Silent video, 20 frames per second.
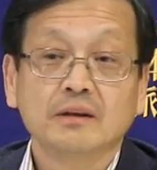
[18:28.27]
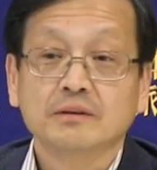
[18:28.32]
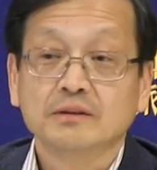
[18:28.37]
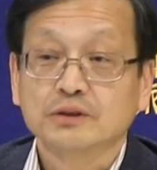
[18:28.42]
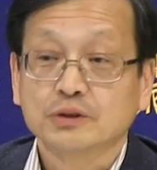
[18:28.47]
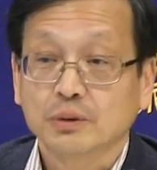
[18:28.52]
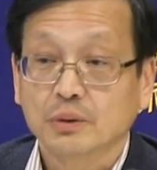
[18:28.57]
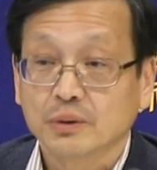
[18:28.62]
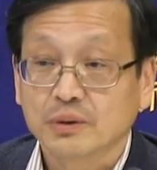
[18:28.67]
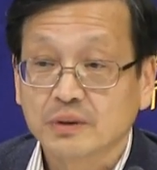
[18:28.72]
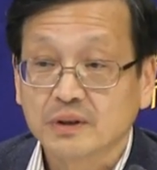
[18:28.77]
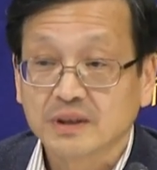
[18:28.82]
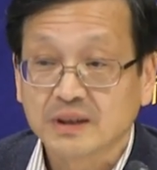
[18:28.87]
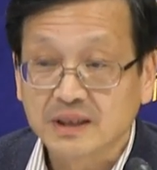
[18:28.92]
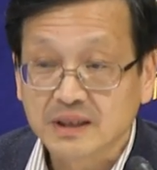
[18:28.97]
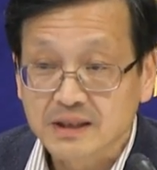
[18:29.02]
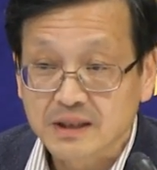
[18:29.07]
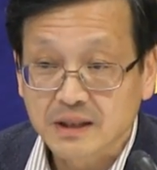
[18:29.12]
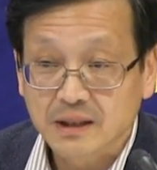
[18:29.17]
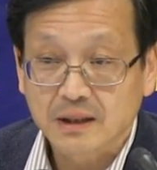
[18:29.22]
So
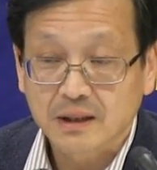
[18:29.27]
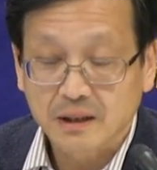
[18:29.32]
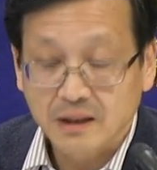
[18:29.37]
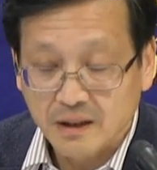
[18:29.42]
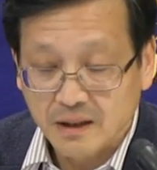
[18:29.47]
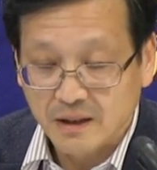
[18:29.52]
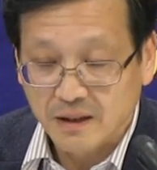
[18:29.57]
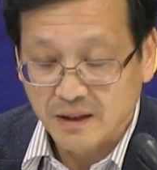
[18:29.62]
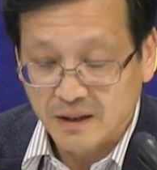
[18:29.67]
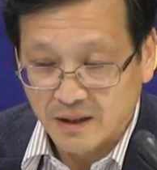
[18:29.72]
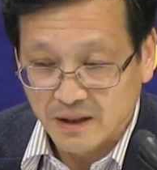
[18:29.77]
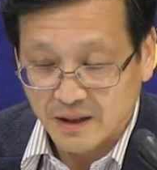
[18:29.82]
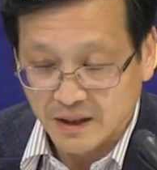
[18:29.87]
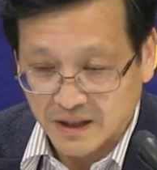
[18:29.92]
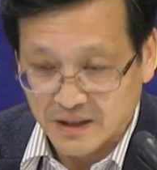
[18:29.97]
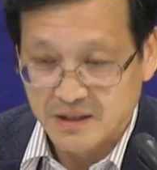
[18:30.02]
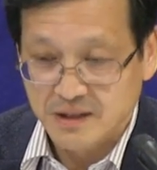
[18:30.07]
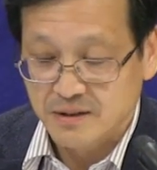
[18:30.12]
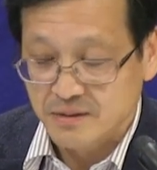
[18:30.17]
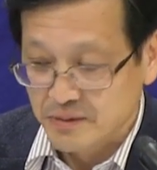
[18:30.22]
this
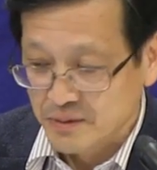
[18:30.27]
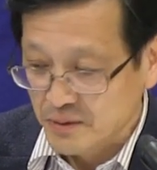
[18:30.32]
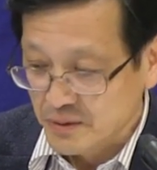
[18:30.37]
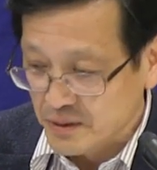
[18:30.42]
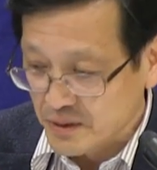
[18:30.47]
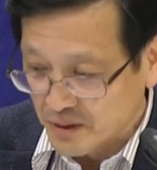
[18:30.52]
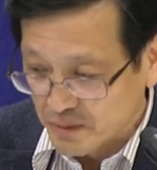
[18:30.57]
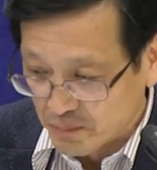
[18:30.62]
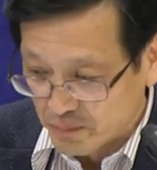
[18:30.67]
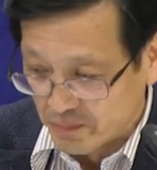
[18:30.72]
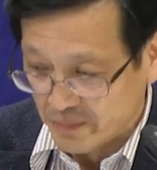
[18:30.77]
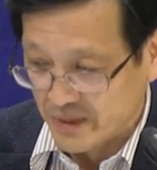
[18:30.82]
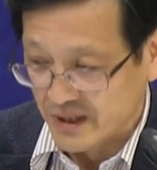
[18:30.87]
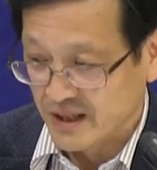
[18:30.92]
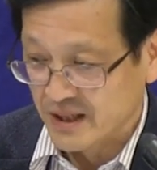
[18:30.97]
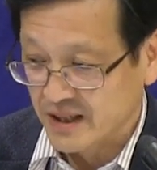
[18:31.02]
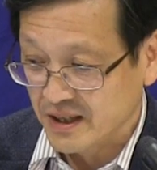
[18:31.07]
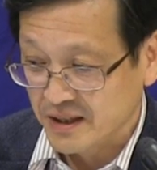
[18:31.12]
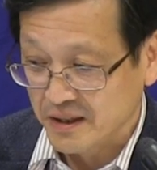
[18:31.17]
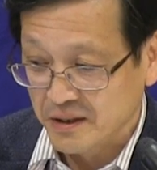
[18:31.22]
is
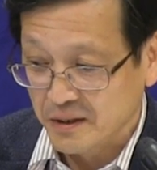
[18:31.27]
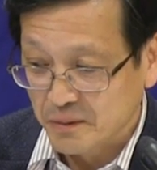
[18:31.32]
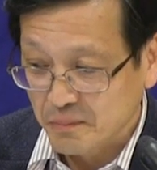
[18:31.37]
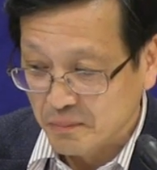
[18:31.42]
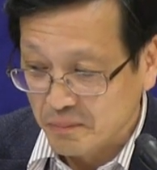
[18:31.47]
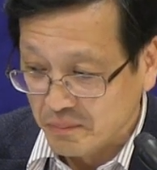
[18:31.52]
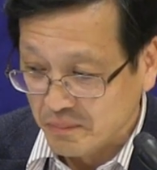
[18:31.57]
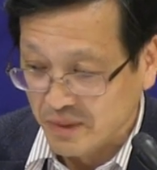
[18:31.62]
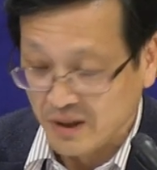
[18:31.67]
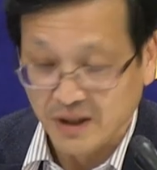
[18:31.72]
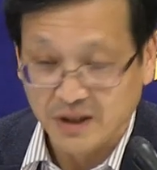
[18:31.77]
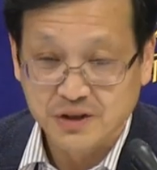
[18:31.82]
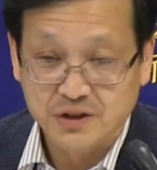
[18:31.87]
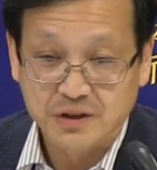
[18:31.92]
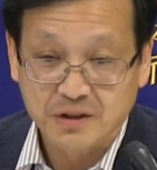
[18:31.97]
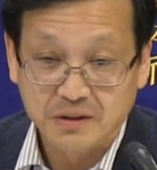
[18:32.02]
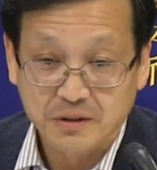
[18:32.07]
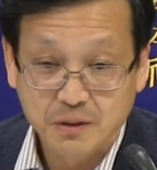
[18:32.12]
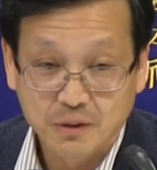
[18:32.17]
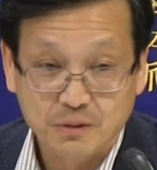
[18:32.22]
my
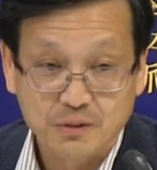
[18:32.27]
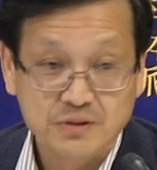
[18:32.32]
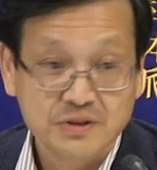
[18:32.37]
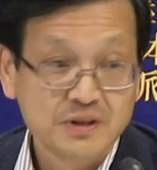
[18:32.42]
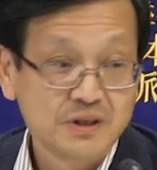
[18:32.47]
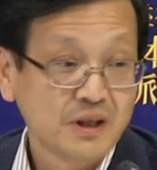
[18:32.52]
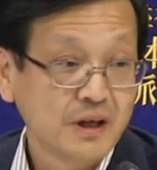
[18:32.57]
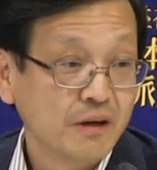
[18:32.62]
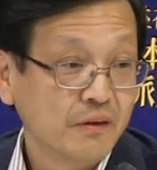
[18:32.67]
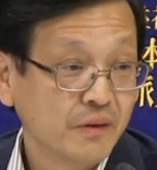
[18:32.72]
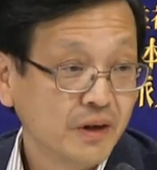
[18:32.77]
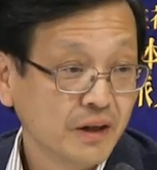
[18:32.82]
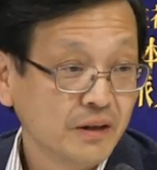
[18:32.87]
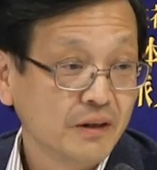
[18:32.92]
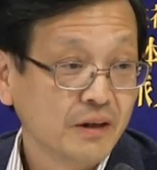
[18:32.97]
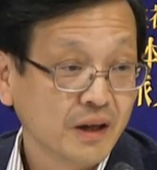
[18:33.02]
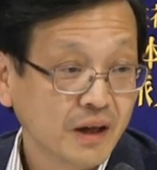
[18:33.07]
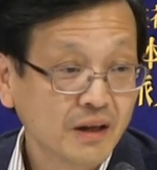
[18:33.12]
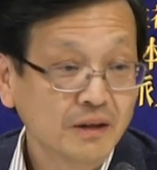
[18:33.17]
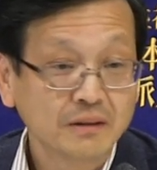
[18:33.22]
major concern
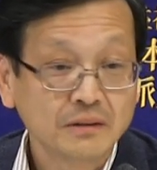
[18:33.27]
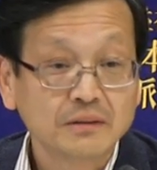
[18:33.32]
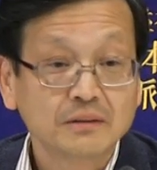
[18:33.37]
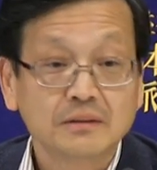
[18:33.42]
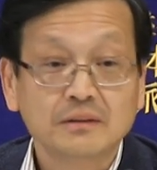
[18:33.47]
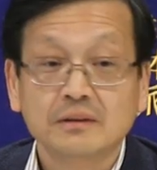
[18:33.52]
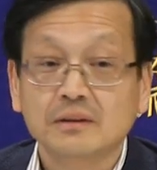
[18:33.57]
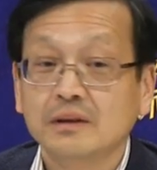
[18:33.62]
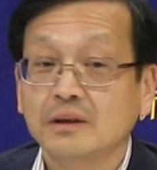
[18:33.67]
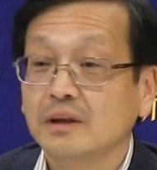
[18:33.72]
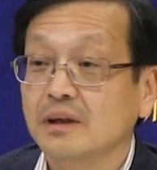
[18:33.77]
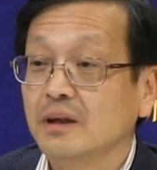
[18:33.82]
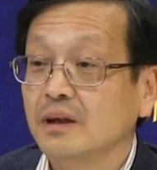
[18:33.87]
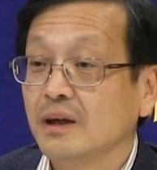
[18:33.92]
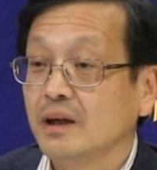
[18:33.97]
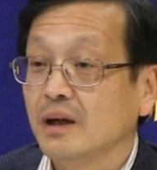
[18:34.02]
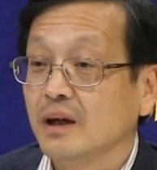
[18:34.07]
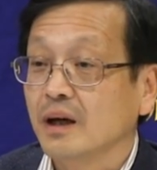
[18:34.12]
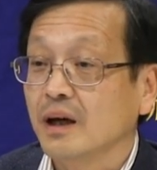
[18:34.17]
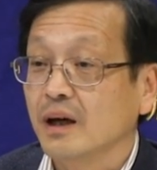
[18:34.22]
right now.
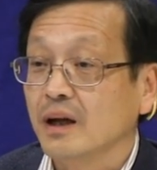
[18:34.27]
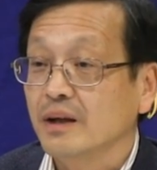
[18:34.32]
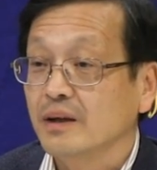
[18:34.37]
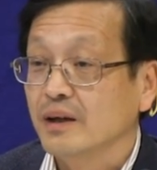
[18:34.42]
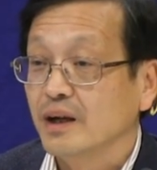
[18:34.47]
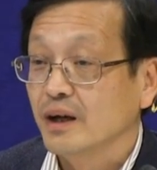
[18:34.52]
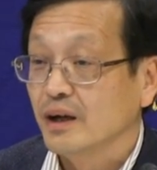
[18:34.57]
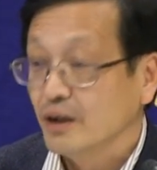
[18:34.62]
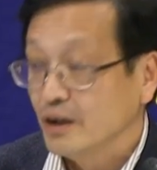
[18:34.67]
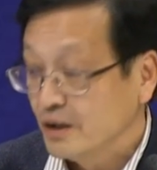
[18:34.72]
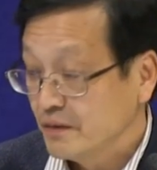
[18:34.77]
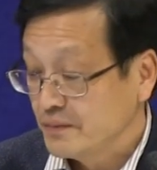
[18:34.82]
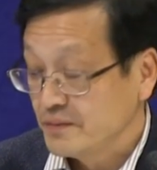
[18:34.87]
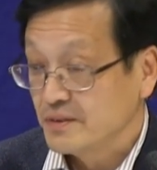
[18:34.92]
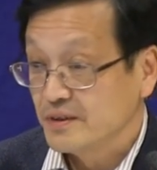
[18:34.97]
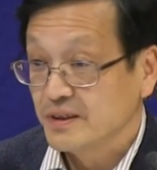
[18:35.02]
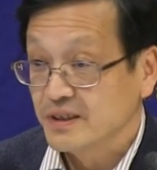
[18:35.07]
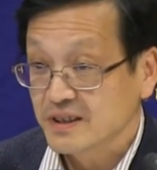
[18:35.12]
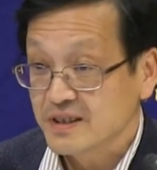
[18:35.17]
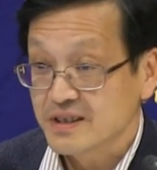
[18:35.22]
And if
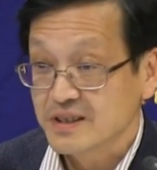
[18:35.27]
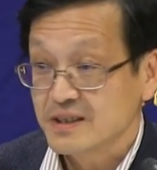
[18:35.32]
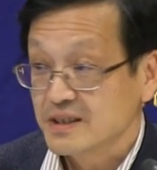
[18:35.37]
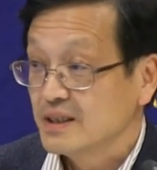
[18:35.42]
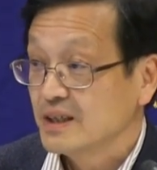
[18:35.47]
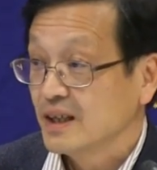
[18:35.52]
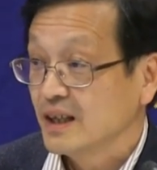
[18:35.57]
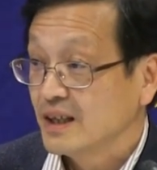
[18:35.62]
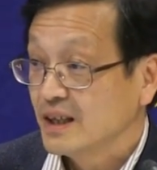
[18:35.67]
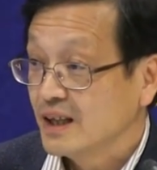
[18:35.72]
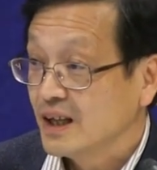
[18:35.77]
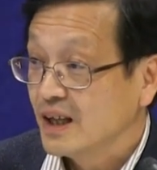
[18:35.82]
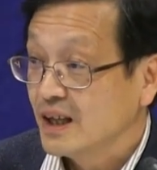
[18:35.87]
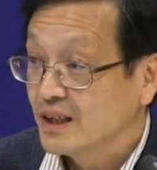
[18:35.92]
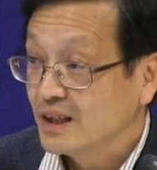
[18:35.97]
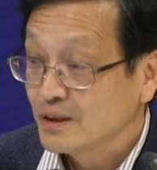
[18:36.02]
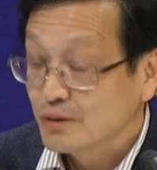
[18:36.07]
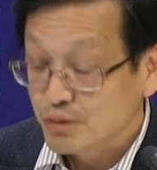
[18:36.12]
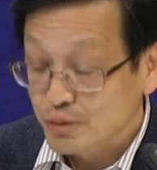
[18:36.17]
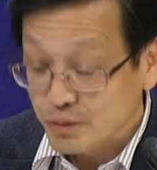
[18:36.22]
this
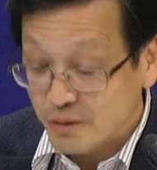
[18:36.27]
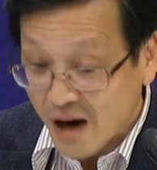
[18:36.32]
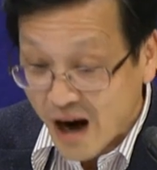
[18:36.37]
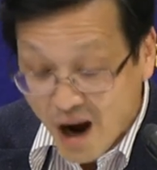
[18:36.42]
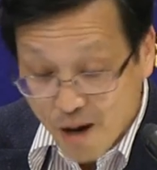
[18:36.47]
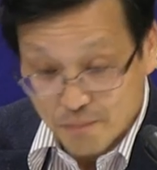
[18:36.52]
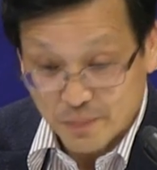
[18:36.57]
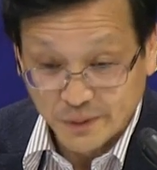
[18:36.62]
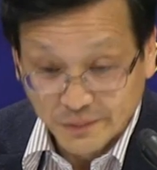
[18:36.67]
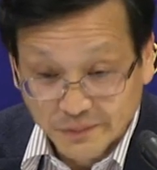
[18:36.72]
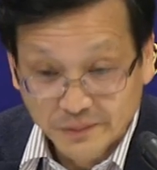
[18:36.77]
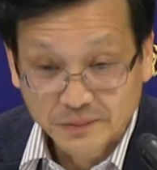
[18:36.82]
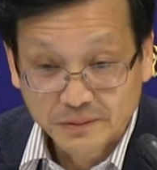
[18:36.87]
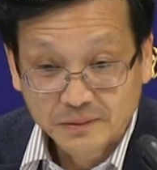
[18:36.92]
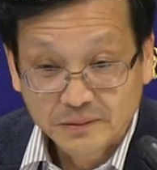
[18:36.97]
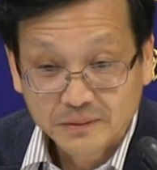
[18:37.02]
do happen,